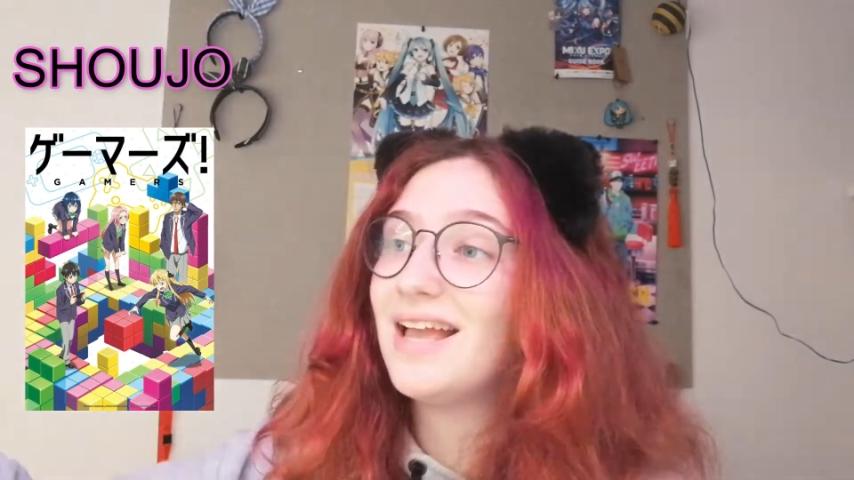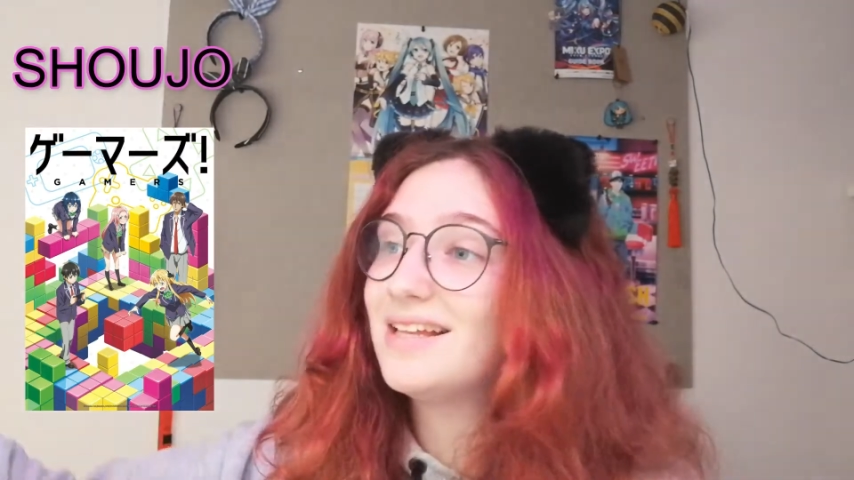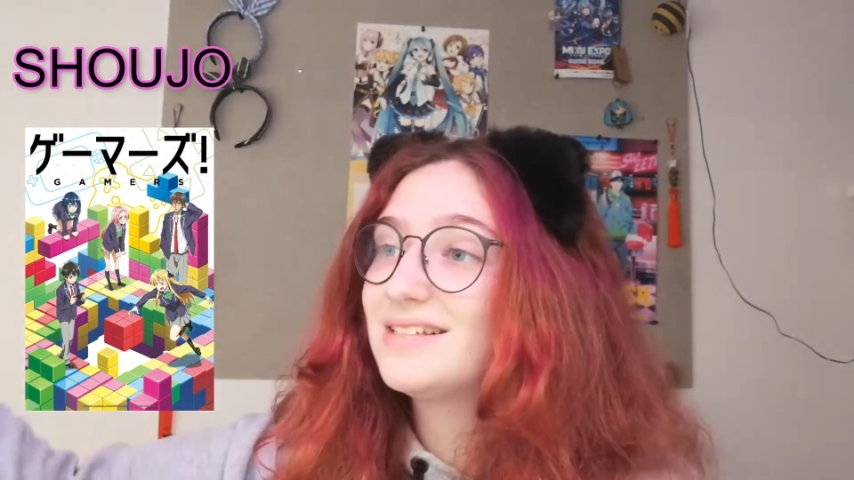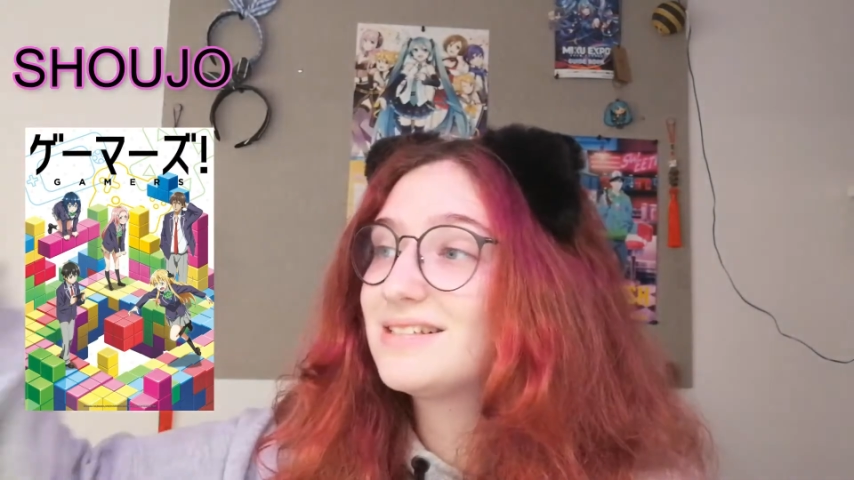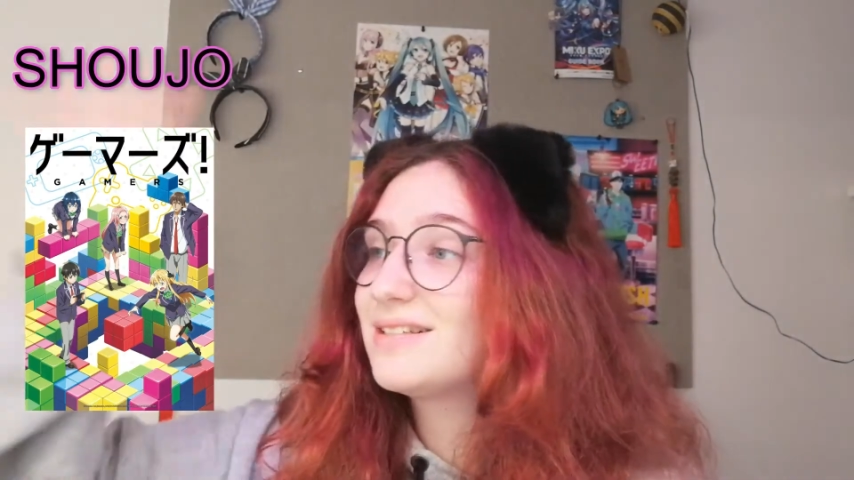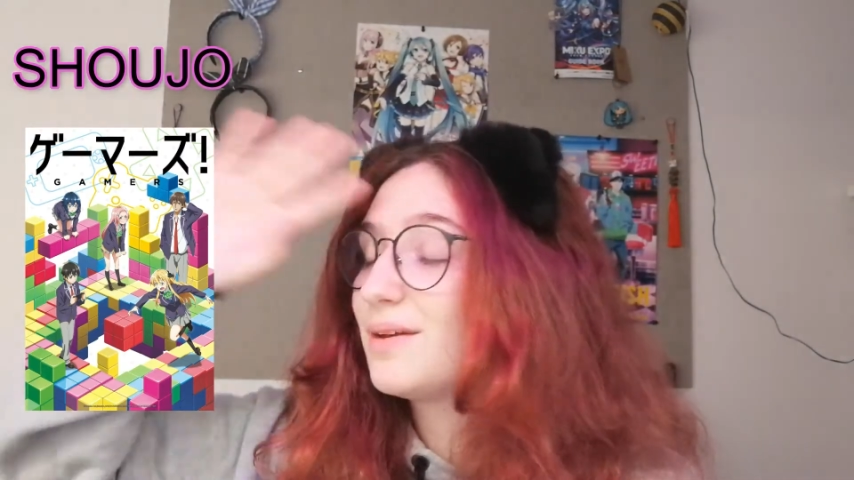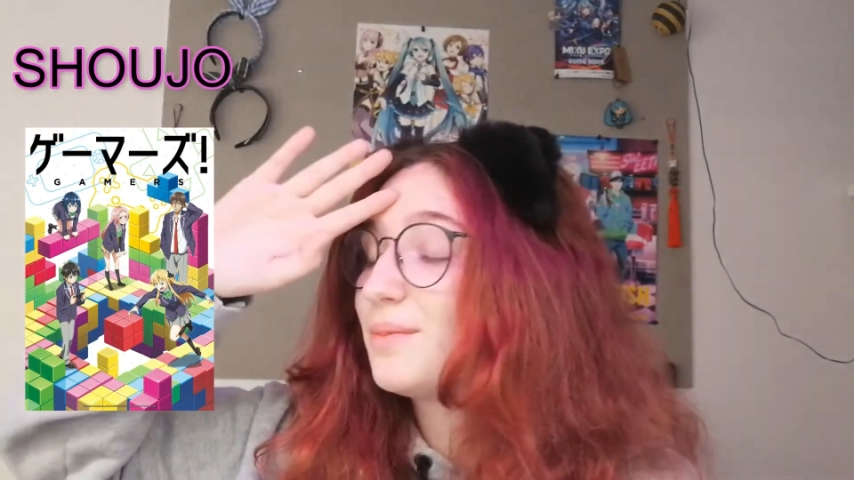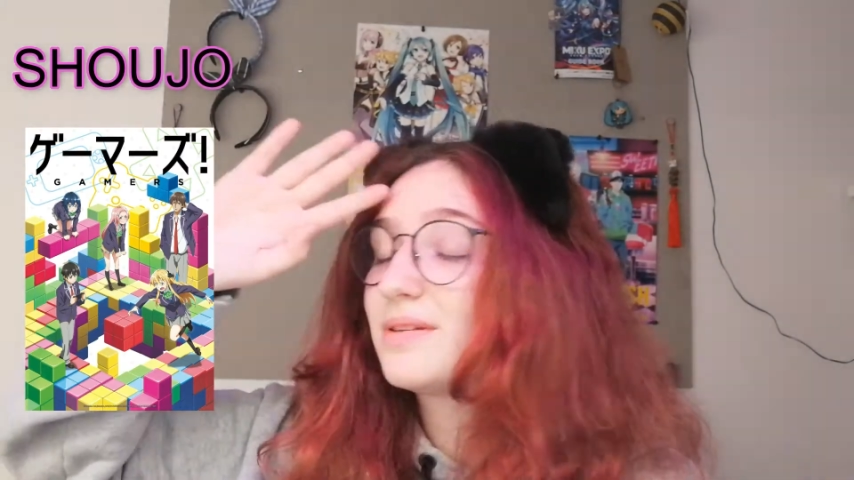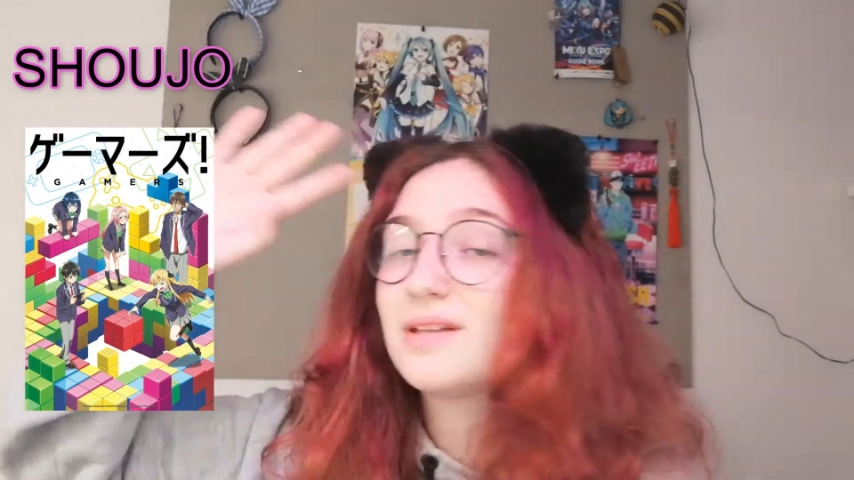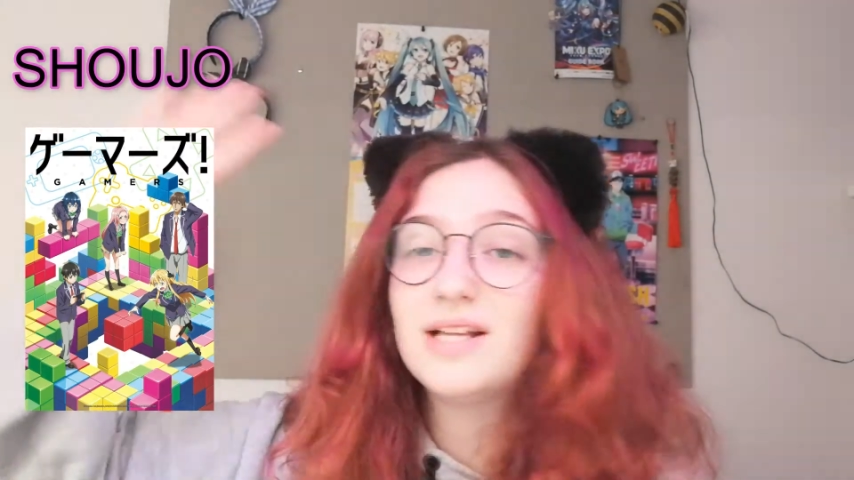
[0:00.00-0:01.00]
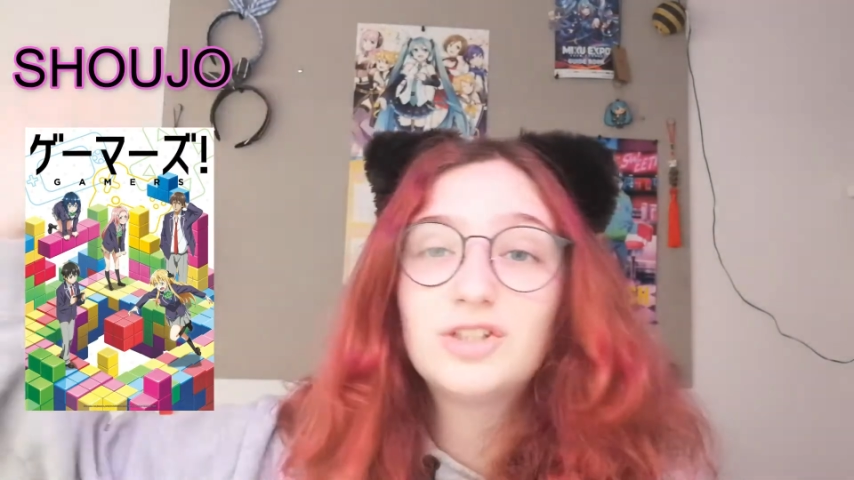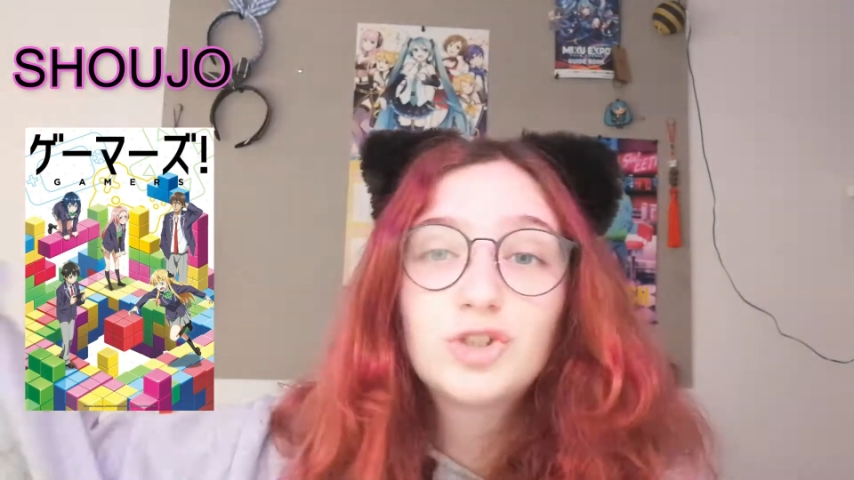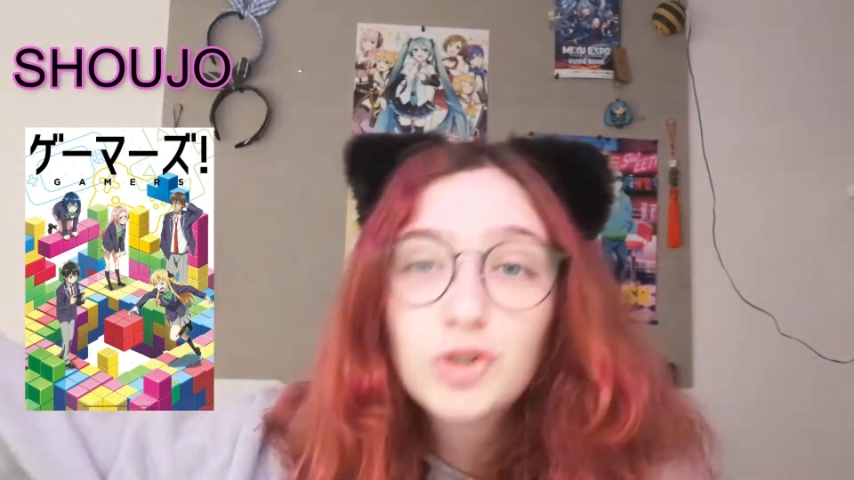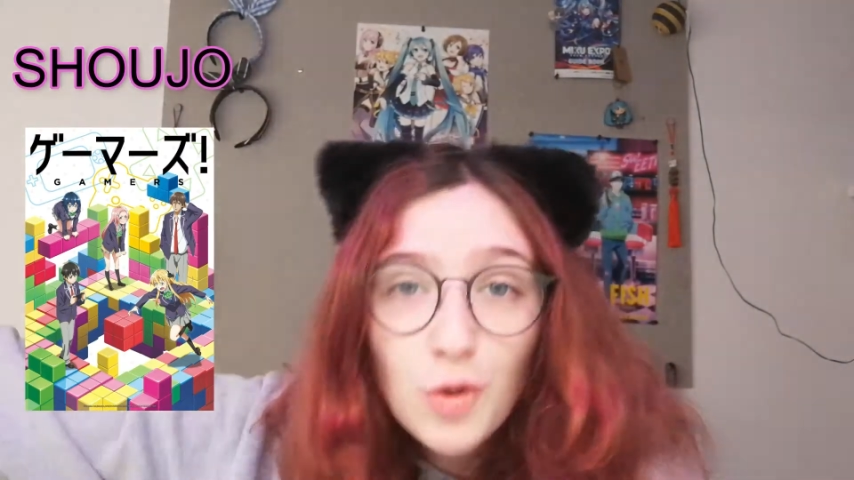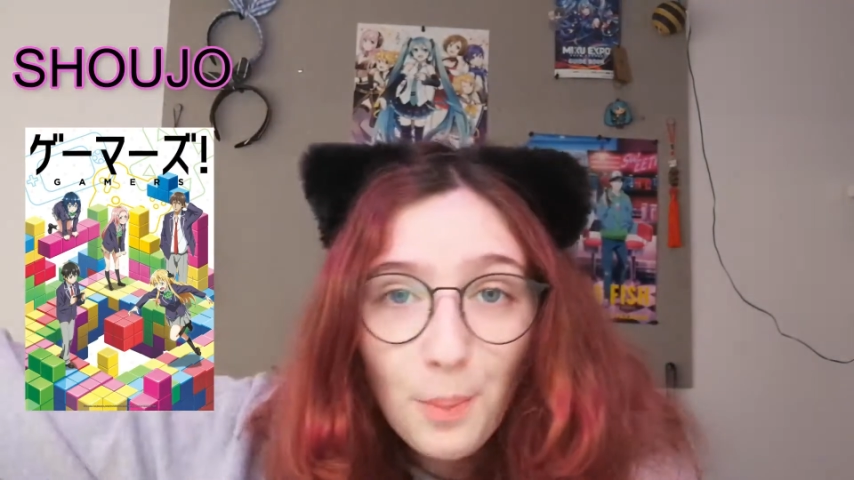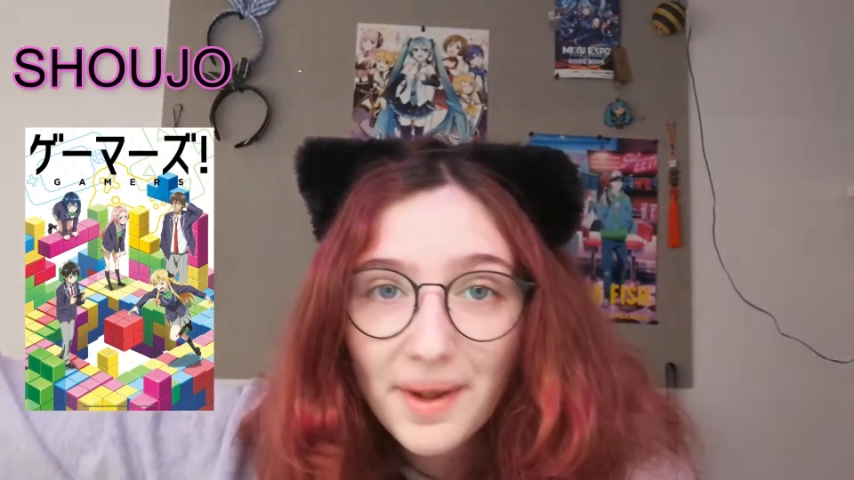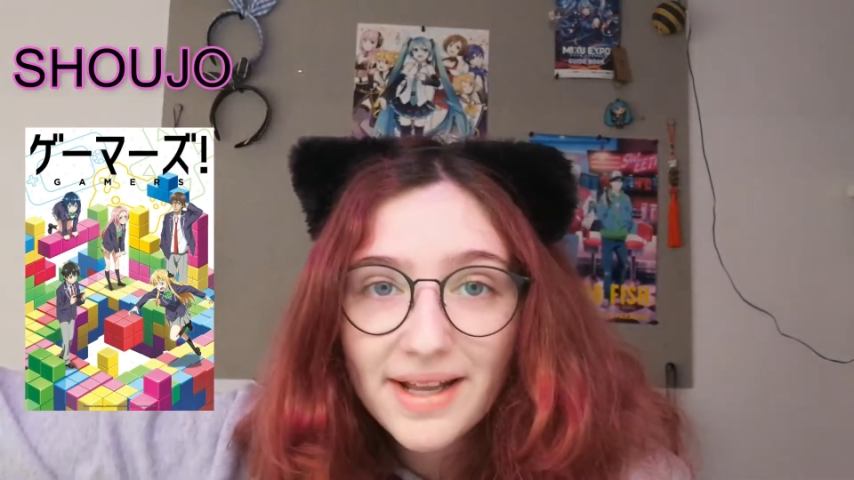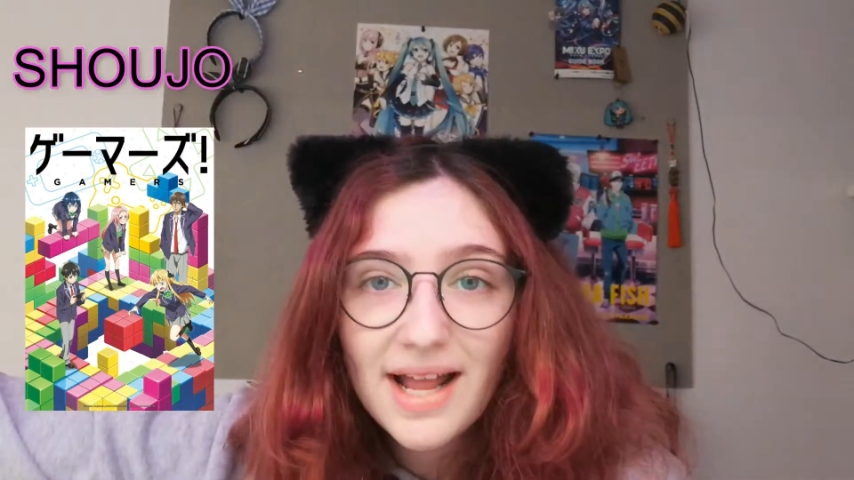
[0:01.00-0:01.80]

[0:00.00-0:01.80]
It's stupid.